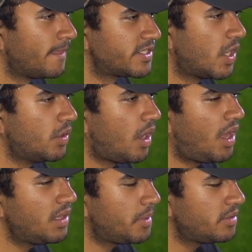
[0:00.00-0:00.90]
So
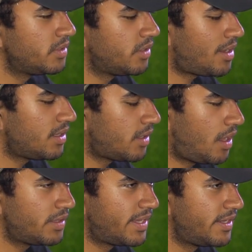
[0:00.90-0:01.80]

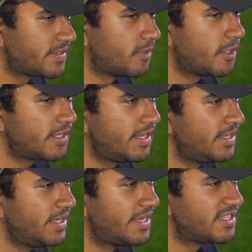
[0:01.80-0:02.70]
all that is
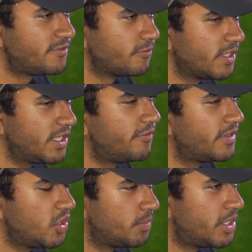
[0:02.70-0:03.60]
marketing is working
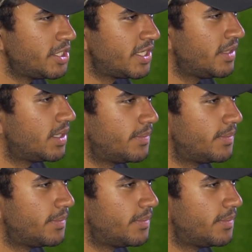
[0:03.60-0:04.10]
with your budget,